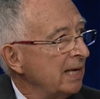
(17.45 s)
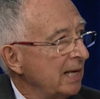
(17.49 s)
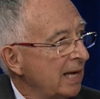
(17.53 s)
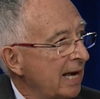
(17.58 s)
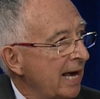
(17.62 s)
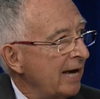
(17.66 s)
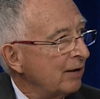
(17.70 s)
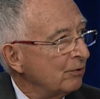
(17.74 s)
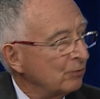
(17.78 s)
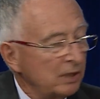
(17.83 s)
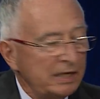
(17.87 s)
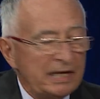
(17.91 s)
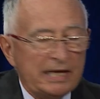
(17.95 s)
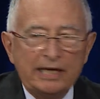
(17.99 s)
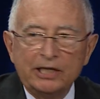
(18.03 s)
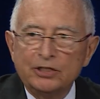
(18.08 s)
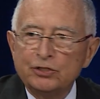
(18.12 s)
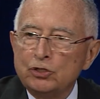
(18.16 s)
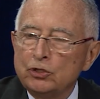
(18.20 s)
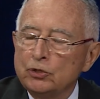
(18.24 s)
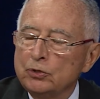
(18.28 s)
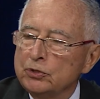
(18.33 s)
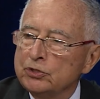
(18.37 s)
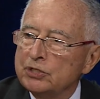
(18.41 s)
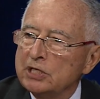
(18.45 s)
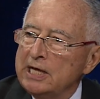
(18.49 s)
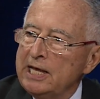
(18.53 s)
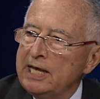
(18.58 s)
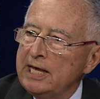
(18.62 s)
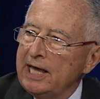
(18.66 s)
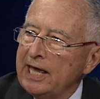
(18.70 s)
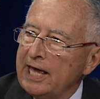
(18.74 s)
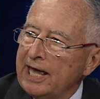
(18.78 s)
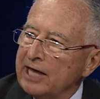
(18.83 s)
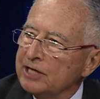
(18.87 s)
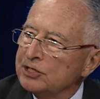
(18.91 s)
equity issues
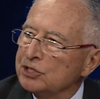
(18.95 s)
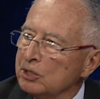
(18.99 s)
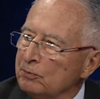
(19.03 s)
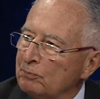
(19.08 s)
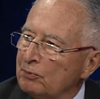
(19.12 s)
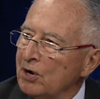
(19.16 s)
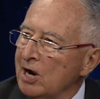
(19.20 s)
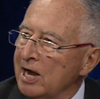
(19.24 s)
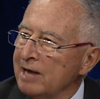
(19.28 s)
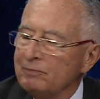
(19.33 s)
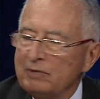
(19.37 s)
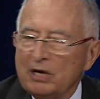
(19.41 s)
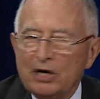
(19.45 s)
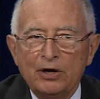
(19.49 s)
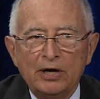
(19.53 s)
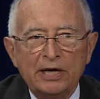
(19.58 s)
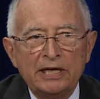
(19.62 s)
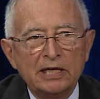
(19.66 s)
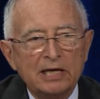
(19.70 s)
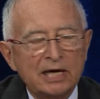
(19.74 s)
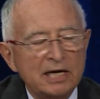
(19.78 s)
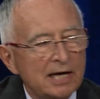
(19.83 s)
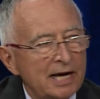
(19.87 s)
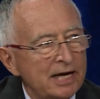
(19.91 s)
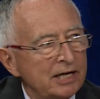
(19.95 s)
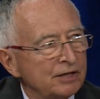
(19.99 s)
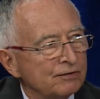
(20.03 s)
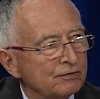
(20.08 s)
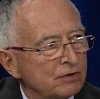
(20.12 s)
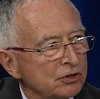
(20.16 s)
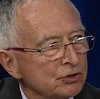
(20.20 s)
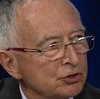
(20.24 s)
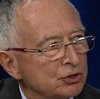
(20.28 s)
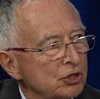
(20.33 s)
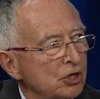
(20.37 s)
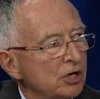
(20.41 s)
as a primary kind of
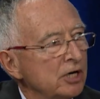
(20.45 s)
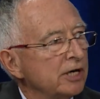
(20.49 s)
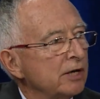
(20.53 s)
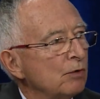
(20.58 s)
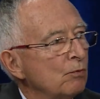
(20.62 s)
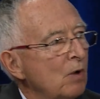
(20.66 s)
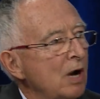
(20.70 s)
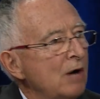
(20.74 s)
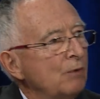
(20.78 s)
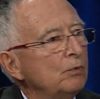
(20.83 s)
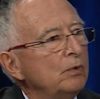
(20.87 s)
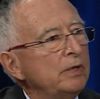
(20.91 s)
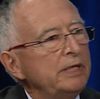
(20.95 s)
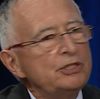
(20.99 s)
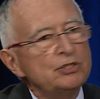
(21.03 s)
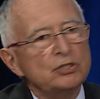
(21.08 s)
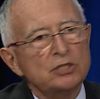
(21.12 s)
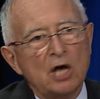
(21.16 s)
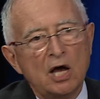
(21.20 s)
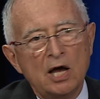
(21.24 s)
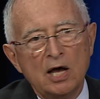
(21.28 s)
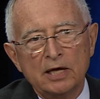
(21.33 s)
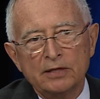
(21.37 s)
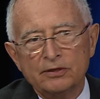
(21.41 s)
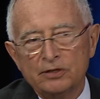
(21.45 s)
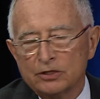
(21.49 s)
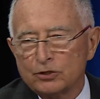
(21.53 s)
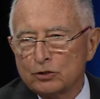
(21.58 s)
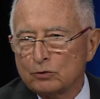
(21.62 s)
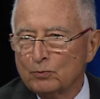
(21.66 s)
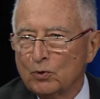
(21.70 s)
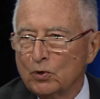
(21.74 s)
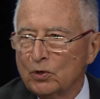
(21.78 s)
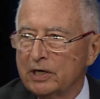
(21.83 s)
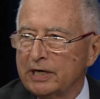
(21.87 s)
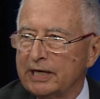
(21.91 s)
concern. And what we saw
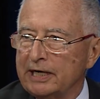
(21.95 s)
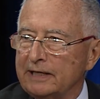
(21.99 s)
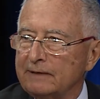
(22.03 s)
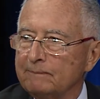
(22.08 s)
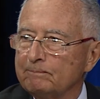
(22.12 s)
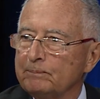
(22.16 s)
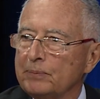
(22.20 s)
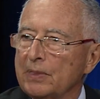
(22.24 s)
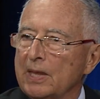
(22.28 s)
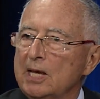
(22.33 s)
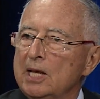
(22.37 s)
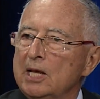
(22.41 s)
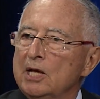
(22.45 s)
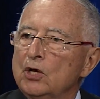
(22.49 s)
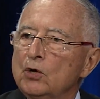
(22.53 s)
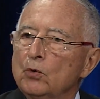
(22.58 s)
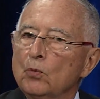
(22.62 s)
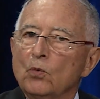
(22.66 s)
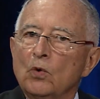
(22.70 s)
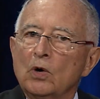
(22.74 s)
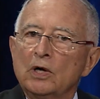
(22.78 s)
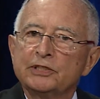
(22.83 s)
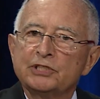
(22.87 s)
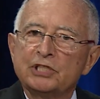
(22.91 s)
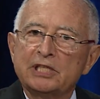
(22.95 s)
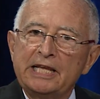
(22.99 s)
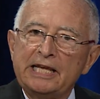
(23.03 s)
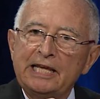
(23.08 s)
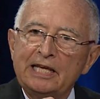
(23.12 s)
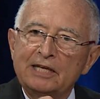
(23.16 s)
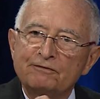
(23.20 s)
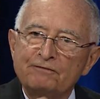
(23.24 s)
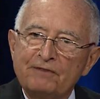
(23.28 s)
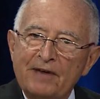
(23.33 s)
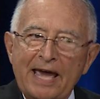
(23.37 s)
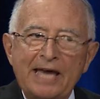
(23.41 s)
this morning was the
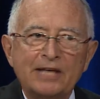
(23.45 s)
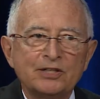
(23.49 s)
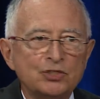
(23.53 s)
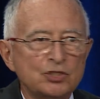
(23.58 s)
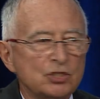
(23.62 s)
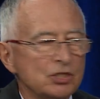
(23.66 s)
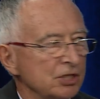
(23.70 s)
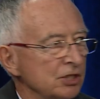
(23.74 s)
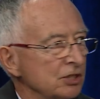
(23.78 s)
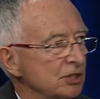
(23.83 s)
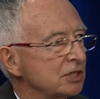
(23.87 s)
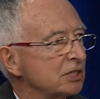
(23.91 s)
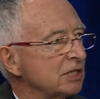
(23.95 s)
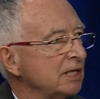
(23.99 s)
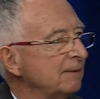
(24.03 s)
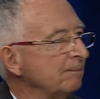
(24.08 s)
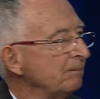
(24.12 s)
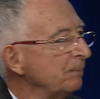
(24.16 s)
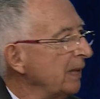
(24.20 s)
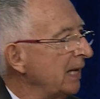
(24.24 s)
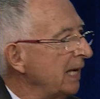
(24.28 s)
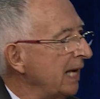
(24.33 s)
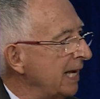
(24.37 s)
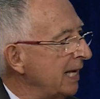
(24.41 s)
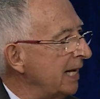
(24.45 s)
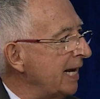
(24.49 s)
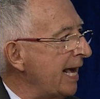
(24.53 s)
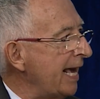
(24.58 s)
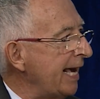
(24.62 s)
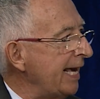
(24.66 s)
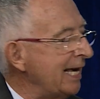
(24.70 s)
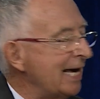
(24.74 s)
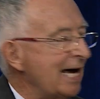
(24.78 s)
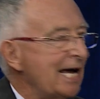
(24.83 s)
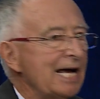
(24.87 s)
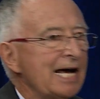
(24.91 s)
advances in
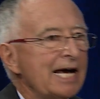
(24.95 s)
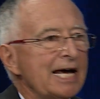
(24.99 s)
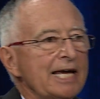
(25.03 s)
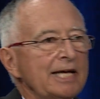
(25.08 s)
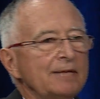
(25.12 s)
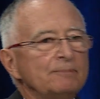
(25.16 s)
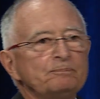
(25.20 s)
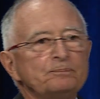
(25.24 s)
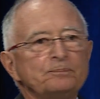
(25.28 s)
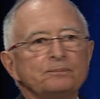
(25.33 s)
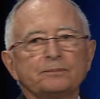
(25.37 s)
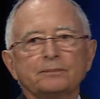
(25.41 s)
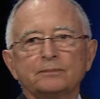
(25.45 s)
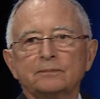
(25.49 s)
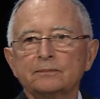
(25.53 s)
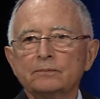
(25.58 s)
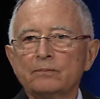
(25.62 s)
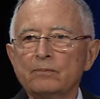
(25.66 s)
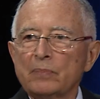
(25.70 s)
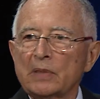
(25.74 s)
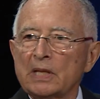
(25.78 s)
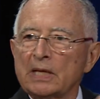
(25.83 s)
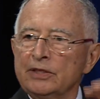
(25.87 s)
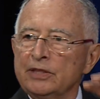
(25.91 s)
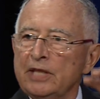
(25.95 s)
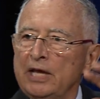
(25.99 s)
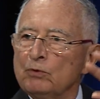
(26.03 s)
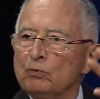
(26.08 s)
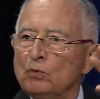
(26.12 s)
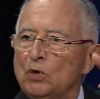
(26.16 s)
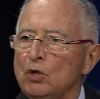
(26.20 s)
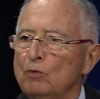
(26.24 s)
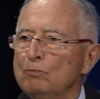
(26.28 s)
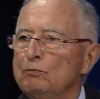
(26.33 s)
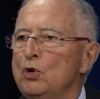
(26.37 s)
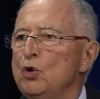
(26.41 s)
AI that
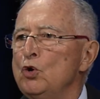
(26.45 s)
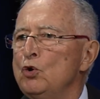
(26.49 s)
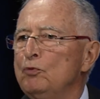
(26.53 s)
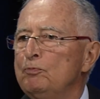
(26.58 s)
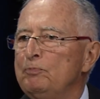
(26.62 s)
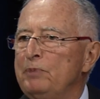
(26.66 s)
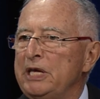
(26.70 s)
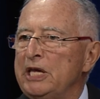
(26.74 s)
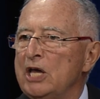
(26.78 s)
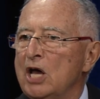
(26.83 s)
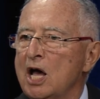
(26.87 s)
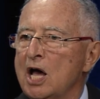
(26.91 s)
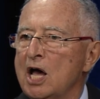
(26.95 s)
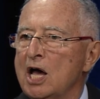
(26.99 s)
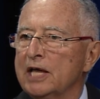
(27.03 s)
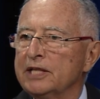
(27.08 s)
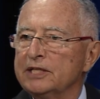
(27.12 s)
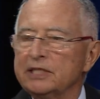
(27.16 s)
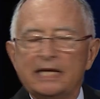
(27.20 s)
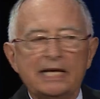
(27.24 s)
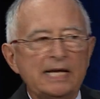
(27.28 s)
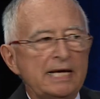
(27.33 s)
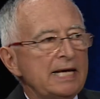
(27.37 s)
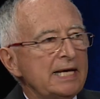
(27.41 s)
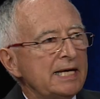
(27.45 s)
will move beyond